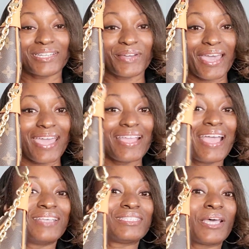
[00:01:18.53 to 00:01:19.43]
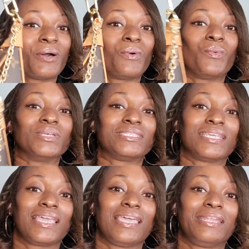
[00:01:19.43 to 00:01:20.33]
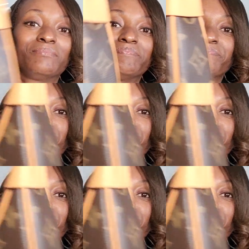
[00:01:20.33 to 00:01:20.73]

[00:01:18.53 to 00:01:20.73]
Okay, so once again,